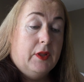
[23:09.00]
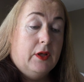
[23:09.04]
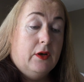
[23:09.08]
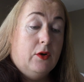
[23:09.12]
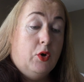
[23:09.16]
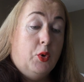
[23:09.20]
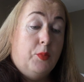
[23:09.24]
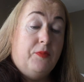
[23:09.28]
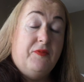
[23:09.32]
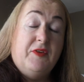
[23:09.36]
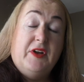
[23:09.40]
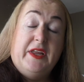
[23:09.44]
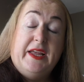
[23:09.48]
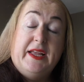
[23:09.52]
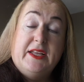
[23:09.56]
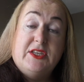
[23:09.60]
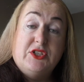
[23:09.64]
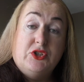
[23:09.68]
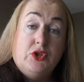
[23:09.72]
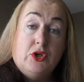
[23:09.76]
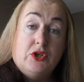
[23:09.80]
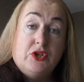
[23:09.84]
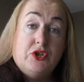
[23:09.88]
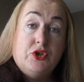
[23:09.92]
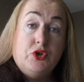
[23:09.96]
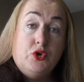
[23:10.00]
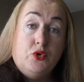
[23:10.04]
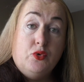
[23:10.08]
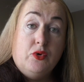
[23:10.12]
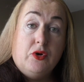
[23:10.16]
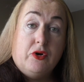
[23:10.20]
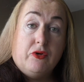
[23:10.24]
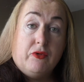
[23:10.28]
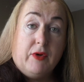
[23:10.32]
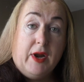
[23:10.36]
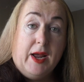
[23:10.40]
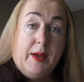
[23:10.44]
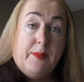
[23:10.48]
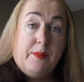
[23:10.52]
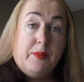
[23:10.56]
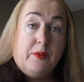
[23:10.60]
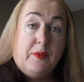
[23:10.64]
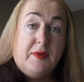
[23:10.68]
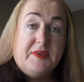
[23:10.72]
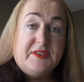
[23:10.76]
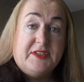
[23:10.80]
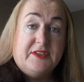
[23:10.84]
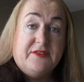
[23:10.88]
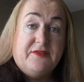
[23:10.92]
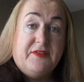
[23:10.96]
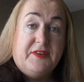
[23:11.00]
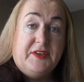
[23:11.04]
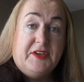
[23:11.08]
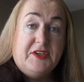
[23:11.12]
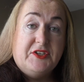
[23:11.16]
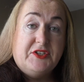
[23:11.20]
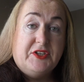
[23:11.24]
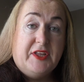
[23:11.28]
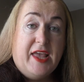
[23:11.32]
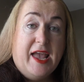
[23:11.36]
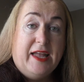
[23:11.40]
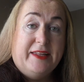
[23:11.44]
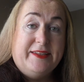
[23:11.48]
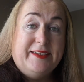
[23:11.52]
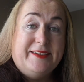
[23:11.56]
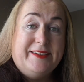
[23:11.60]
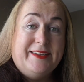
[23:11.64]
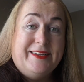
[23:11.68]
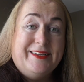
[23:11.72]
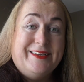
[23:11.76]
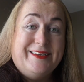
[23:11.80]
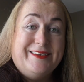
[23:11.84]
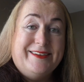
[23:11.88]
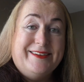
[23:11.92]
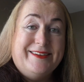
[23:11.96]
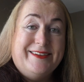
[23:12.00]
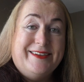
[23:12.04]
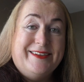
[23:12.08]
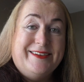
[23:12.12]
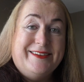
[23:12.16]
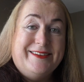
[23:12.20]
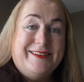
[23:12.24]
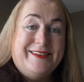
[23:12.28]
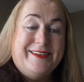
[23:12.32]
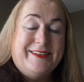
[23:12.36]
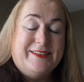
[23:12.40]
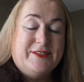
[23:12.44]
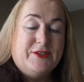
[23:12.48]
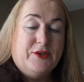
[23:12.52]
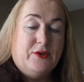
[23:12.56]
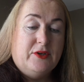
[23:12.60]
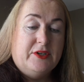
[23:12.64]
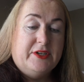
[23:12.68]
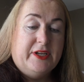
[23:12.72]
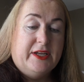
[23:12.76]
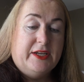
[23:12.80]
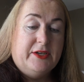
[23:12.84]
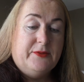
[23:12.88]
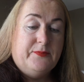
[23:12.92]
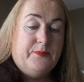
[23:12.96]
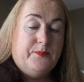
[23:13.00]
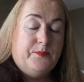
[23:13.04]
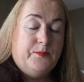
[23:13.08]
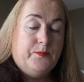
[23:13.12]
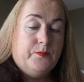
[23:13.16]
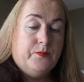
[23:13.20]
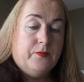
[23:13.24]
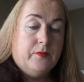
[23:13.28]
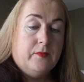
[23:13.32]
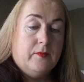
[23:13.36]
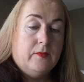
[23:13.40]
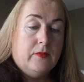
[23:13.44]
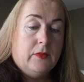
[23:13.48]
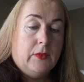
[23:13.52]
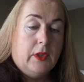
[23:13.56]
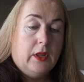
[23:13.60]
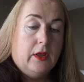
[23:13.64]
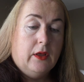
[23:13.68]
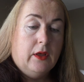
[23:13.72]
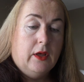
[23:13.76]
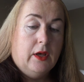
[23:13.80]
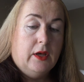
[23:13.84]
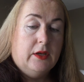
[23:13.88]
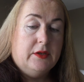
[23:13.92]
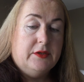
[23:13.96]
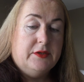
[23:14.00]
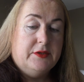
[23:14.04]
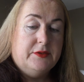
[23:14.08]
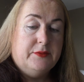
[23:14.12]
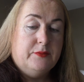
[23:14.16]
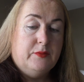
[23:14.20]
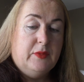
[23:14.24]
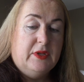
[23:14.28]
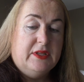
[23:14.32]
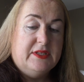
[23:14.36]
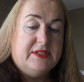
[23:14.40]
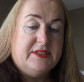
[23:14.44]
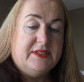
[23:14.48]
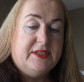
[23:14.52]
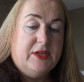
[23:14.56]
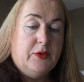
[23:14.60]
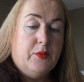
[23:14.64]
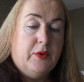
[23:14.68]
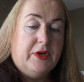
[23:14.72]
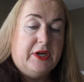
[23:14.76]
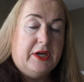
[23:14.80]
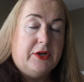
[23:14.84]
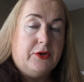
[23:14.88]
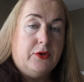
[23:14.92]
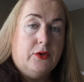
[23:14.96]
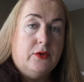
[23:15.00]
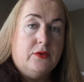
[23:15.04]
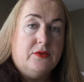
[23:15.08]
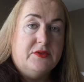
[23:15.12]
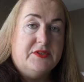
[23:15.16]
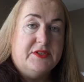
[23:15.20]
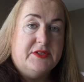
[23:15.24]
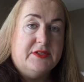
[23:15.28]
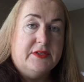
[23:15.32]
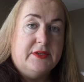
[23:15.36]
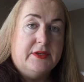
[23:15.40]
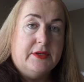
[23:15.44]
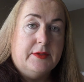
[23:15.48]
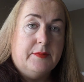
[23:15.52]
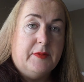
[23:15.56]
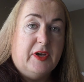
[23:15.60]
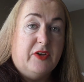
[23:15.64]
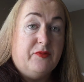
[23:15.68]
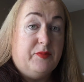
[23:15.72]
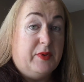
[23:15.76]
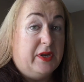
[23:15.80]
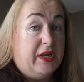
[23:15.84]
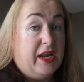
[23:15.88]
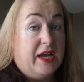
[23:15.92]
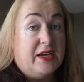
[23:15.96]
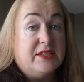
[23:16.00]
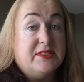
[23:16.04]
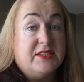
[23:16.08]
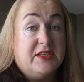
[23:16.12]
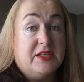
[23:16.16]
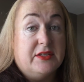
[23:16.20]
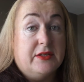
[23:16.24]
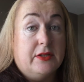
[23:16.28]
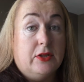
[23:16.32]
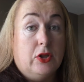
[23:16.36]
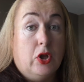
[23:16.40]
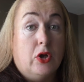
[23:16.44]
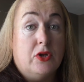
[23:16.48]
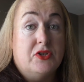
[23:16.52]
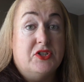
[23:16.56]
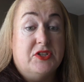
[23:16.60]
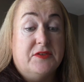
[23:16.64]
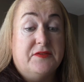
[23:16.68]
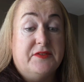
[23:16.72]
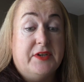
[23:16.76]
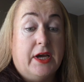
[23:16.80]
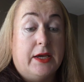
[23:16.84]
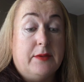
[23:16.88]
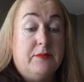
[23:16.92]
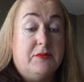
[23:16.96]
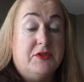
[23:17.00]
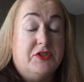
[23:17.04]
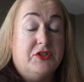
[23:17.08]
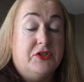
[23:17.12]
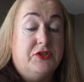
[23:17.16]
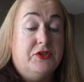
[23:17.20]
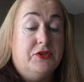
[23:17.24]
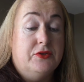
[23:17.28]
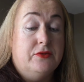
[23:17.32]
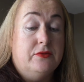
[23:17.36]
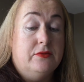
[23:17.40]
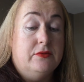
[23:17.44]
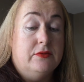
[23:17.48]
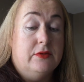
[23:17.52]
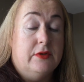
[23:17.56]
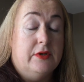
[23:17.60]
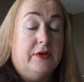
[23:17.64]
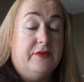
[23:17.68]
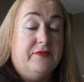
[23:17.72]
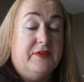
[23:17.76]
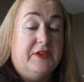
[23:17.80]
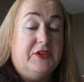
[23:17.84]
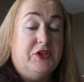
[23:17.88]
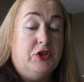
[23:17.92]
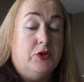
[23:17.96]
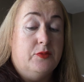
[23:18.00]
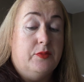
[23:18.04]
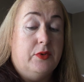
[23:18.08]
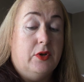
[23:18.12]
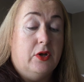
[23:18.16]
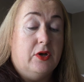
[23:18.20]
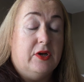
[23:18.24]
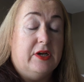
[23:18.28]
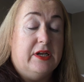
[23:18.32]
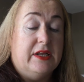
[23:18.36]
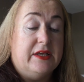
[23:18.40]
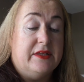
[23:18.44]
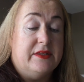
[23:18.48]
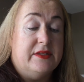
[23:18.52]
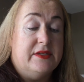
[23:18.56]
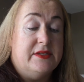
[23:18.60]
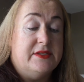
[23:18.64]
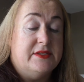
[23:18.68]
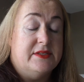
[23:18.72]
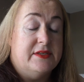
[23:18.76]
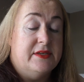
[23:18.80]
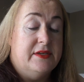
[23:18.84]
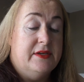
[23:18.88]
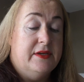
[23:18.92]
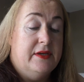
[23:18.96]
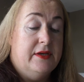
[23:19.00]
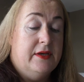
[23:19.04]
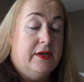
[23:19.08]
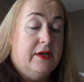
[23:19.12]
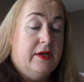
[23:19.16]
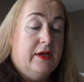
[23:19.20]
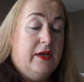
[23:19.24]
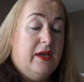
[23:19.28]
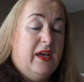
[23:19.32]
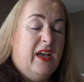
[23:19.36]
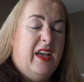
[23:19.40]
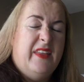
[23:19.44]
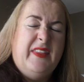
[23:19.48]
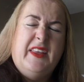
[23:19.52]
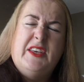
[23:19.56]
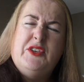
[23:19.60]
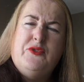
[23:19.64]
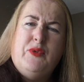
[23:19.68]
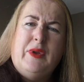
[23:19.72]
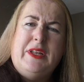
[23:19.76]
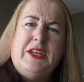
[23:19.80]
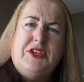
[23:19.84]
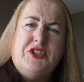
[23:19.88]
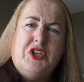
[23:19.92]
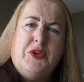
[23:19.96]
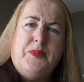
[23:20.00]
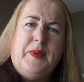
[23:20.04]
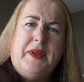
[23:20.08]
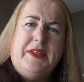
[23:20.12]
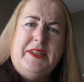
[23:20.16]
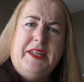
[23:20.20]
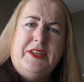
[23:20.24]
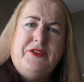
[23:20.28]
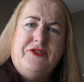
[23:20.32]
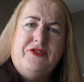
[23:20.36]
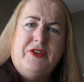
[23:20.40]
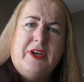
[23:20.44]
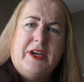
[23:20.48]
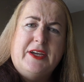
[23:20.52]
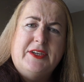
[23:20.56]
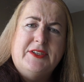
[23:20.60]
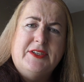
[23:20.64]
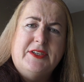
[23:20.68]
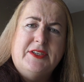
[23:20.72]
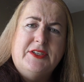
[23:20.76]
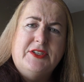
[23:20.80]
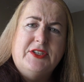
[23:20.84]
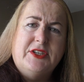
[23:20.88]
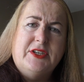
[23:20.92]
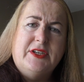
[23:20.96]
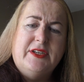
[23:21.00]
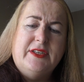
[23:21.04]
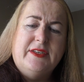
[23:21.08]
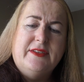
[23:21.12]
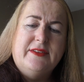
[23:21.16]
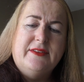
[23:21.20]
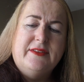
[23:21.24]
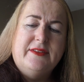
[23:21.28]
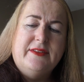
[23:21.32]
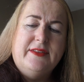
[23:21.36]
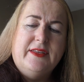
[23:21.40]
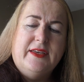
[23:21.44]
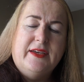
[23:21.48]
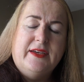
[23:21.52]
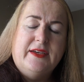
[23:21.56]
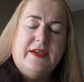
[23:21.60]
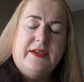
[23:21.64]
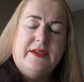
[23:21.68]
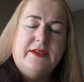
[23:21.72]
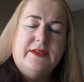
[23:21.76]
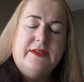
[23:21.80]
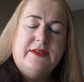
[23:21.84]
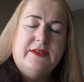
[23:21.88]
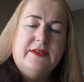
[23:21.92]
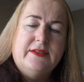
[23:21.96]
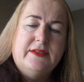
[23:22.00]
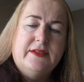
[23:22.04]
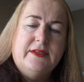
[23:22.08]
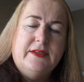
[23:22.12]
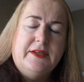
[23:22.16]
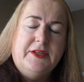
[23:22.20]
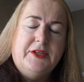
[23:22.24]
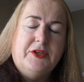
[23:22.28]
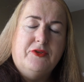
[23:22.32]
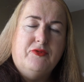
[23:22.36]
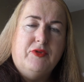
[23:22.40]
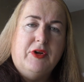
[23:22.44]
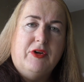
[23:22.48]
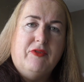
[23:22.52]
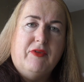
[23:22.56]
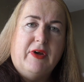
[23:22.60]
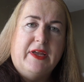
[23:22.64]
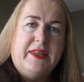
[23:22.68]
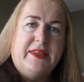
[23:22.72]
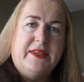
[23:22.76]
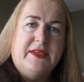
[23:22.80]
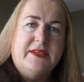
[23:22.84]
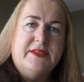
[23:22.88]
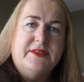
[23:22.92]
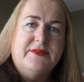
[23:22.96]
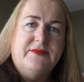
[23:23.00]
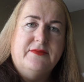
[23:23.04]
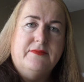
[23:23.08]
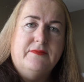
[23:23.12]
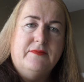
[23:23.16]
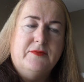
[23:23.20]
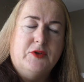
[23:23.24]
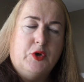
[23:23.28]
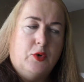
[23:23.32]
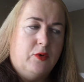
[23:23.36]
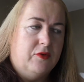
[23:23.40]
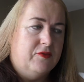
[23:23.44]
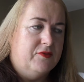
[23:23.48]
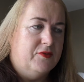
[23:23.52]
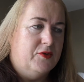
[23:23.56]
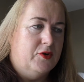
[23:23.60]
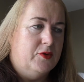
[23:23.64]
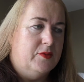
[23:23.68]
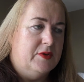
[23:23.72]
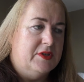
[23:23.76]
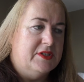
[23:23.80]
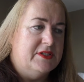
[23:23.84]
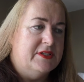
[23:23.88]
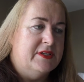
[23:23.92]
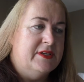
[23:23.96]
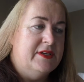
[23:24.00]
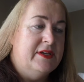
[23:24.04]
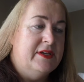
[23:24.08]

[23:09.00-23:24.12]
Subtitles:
Hopefully it's not too crap once I finish the editing and it's all done, and we'll see where it goes. I've been asked lots of times to do a video blog like this. This really should have been the introduction, shouldn't it? Yeah, I need to rewrite this going forward.